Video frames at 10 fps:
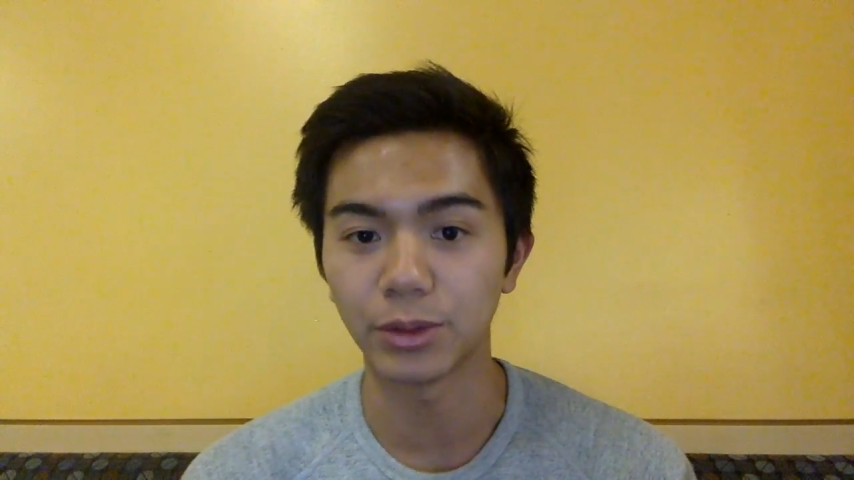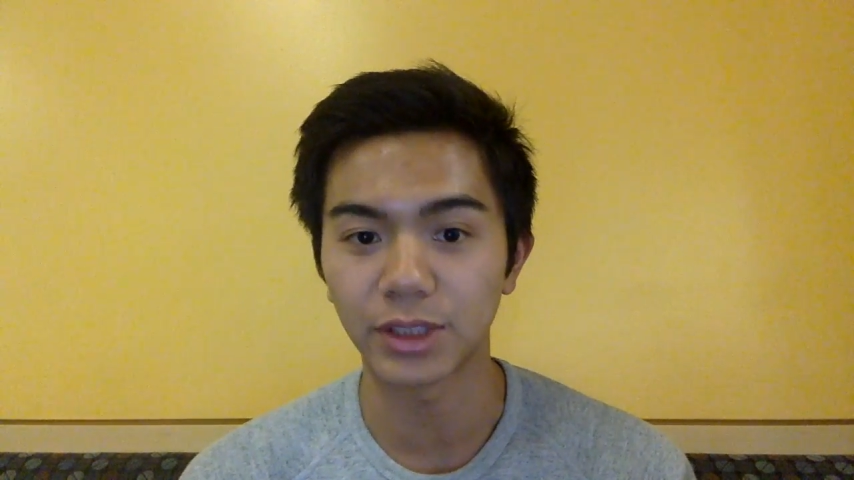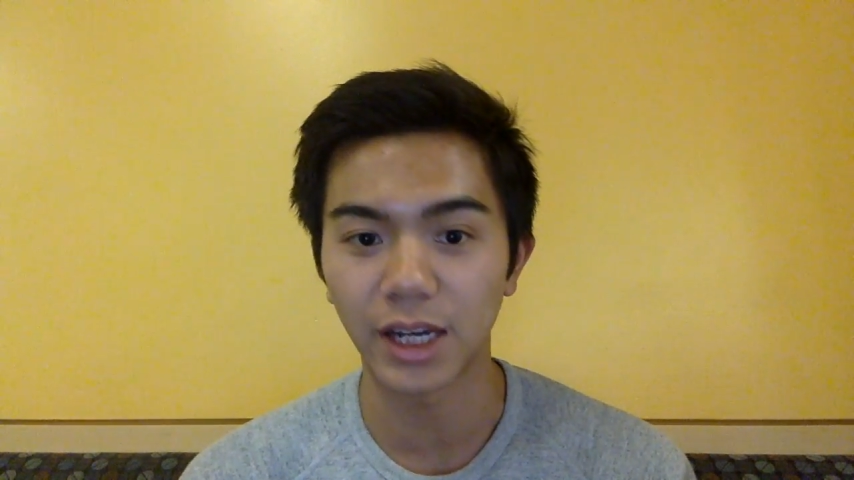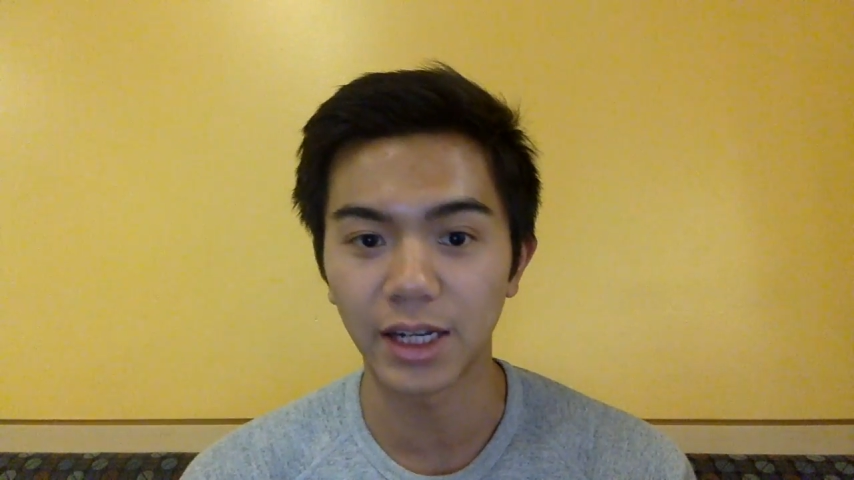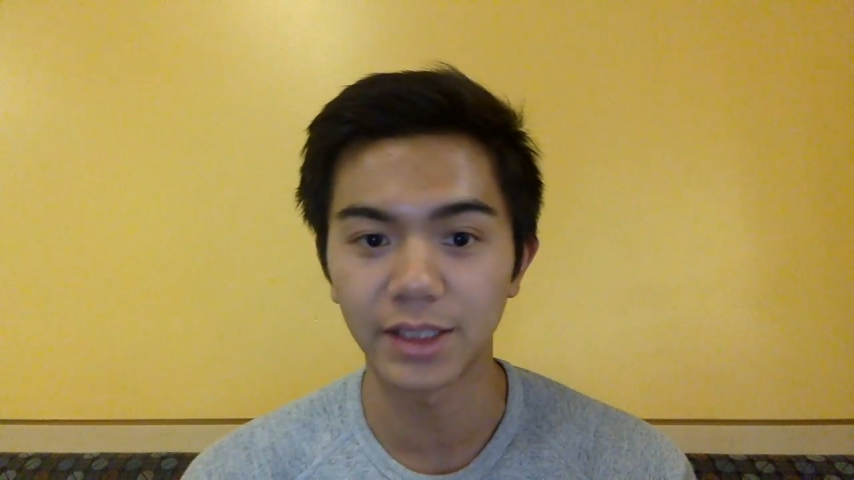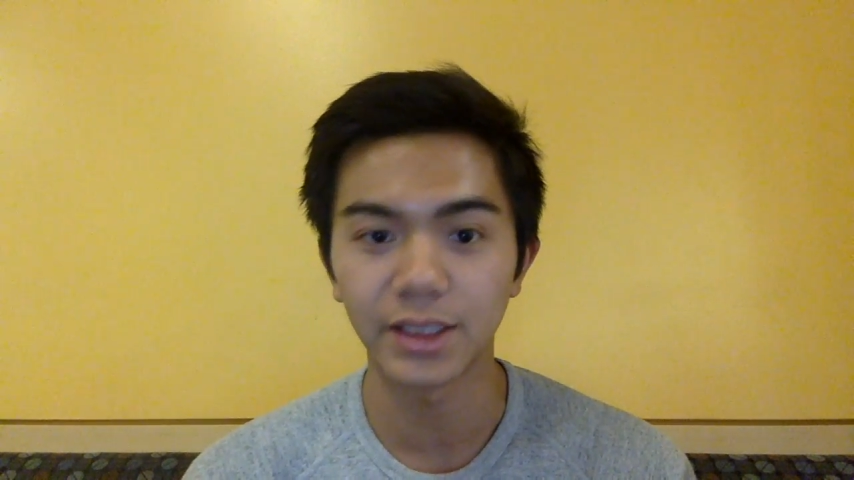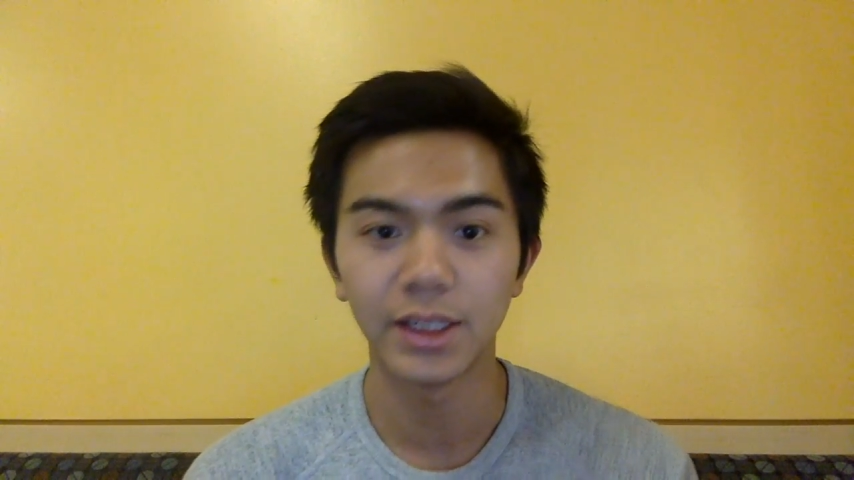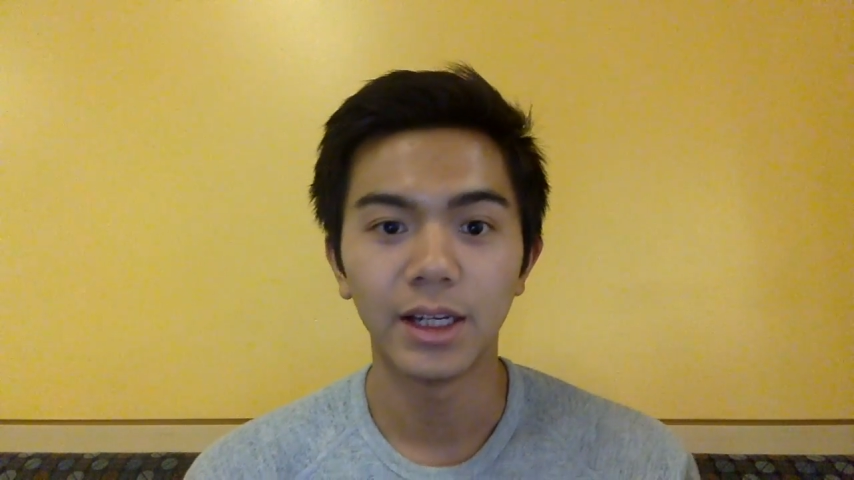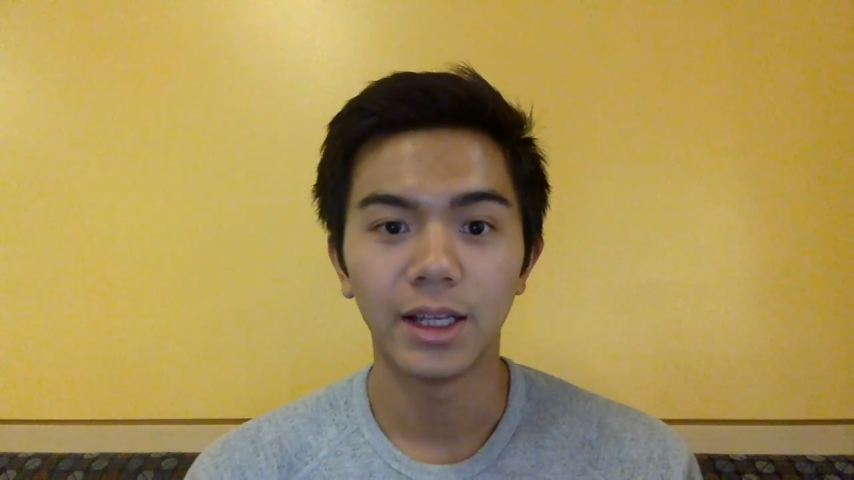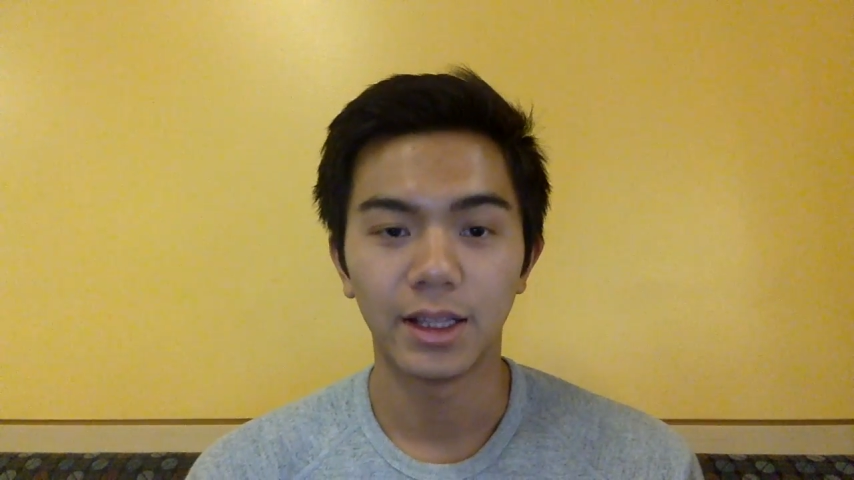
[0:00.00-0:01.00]
size,
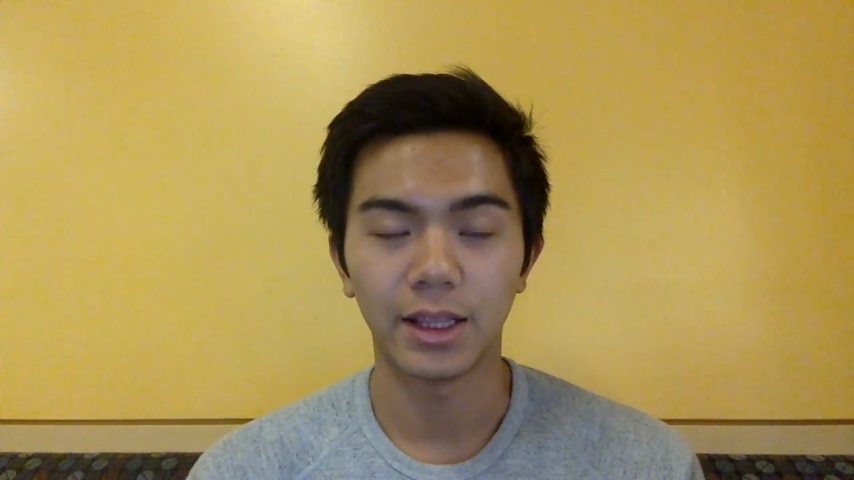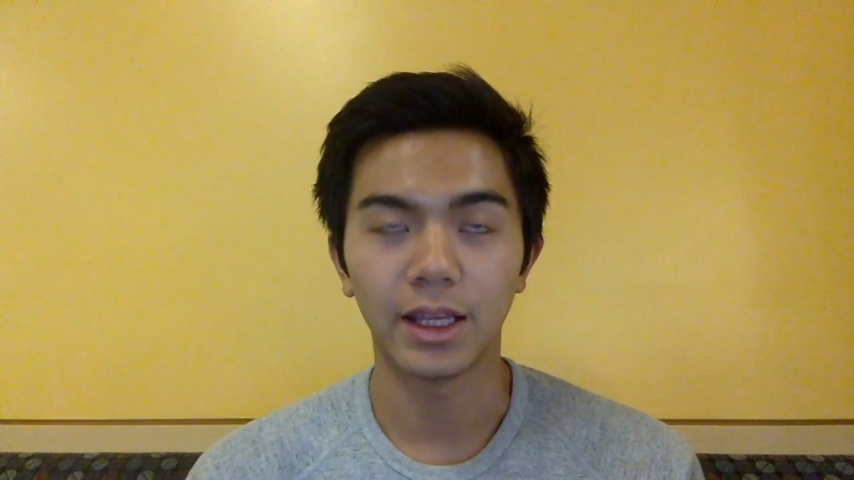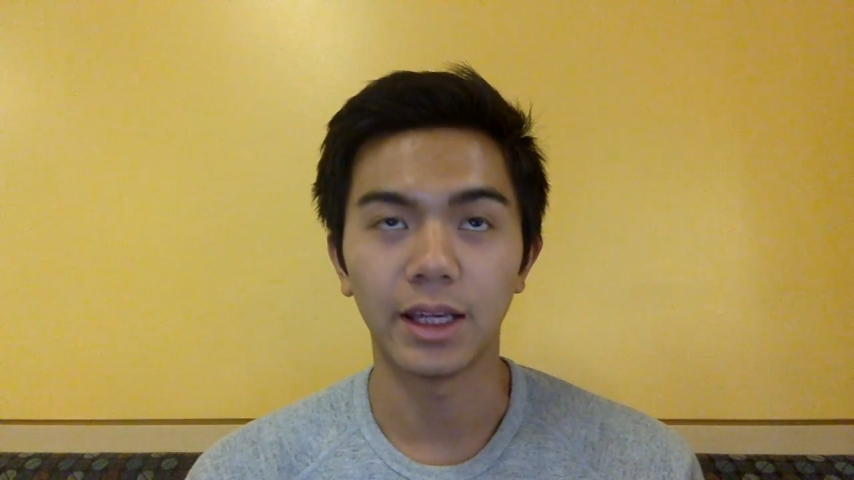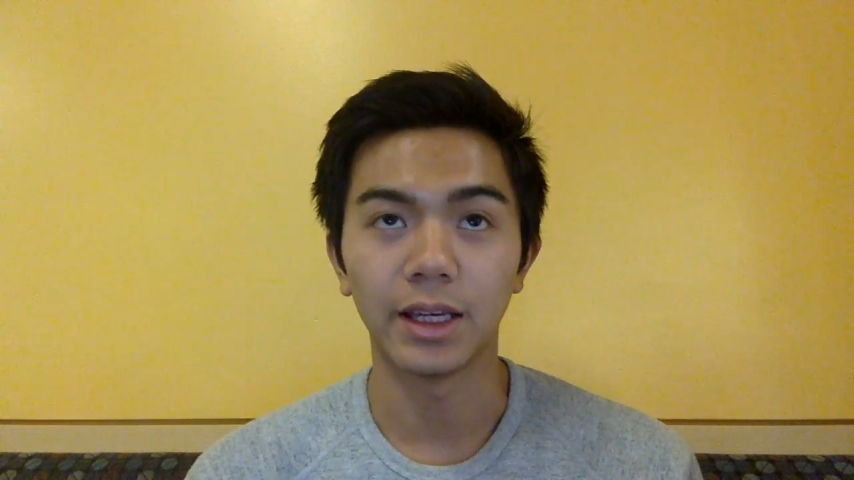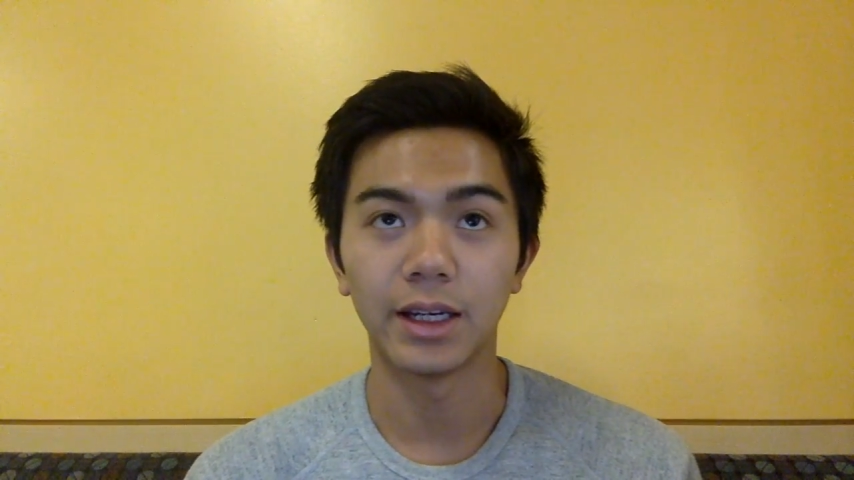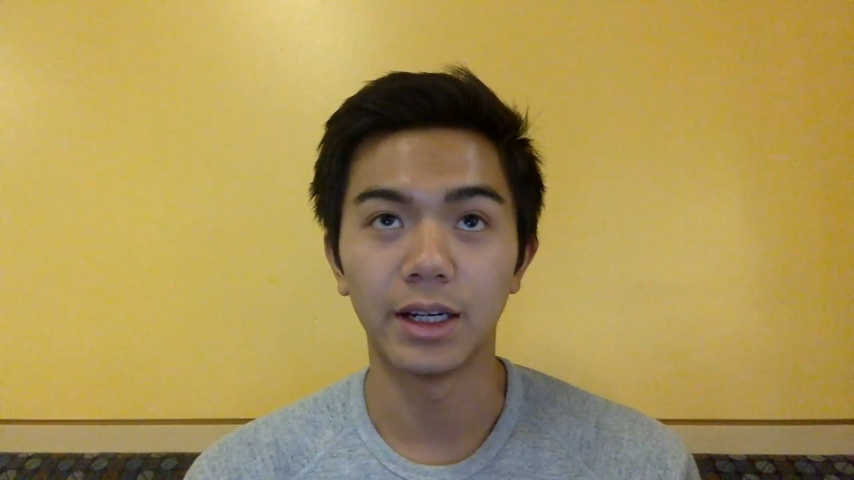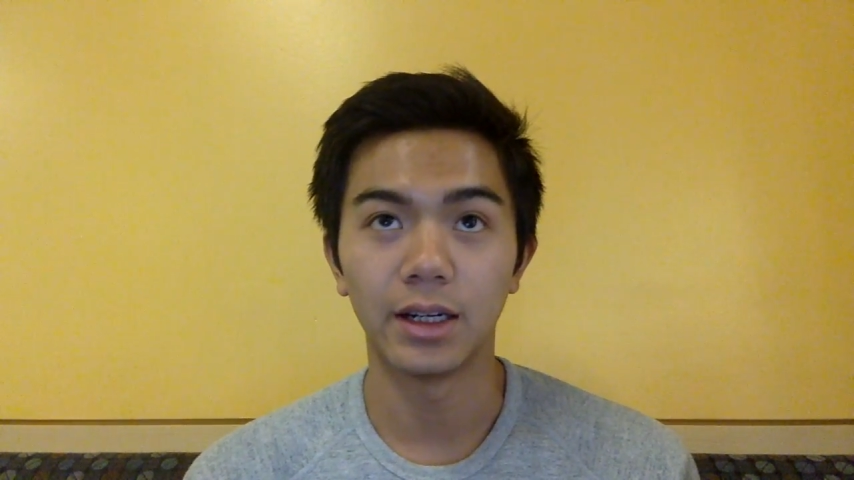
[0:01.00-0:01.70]
the